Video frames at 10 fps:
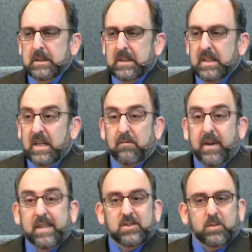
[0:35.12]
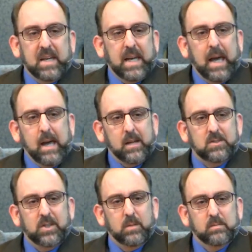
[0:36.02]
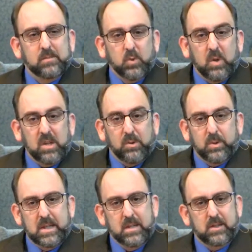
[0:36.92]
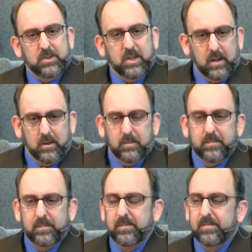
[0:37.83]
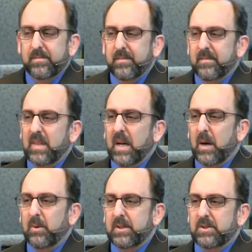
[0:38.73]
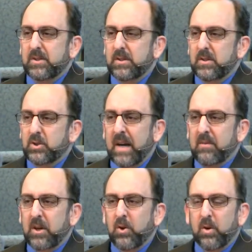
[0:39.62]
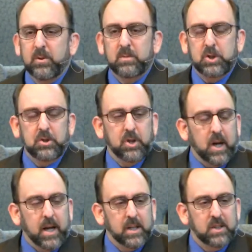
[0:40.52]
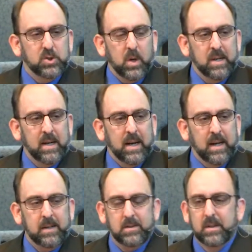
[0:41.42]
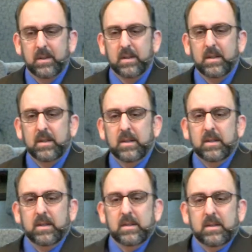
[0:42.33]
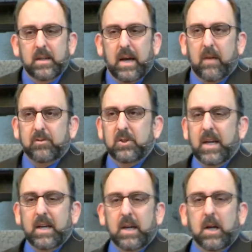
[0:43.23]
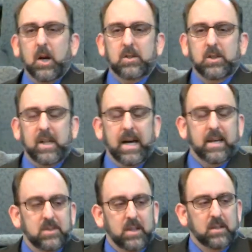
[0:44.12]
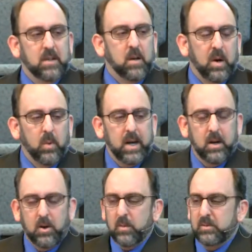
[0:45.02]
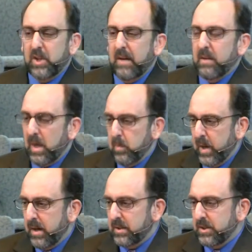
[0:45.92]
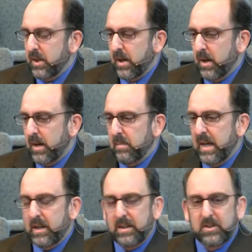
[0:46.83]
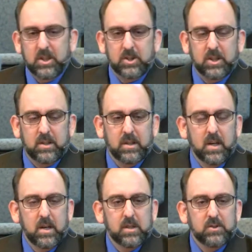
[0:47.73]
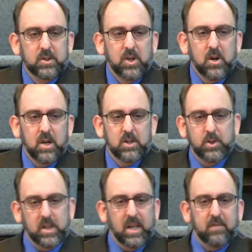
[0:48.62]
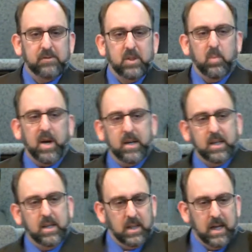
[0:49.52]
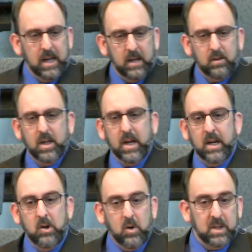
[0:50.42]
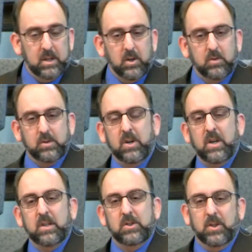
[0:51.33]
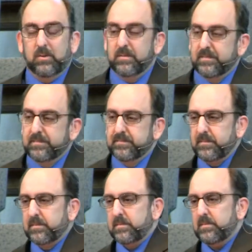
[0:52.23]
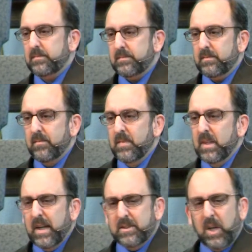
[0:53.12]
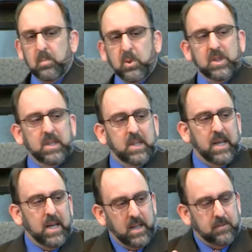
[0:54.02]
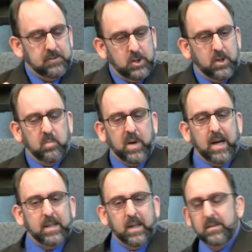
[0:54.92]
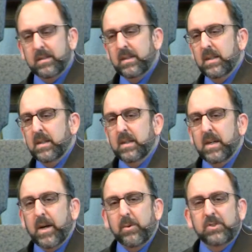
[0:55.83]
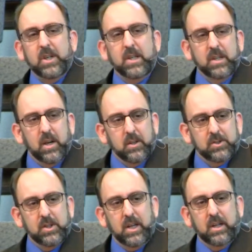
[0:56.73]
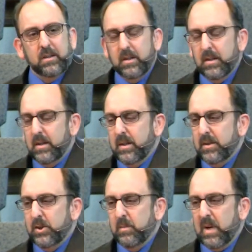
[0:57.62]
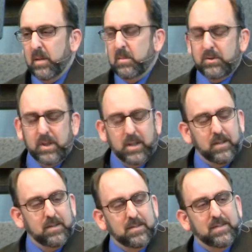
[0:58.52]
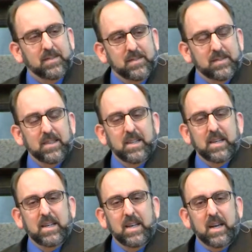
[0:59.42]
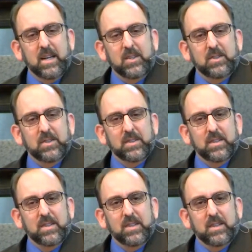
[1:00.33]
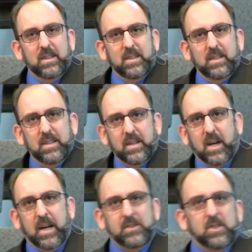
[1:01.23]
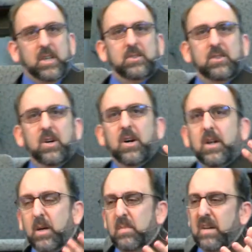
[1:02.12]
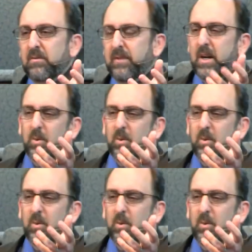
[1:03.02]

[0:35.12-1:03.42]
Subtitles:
the events began some 23 years ago. I was driving home from junior college one night after taking an art class, and on my way home, driving my parents' car, I made a decision to turn into a left pocket lane that I normally don't turn into. As I pulled into that left turn pocket, I was sitting there listening to my music, and I saw this car coming very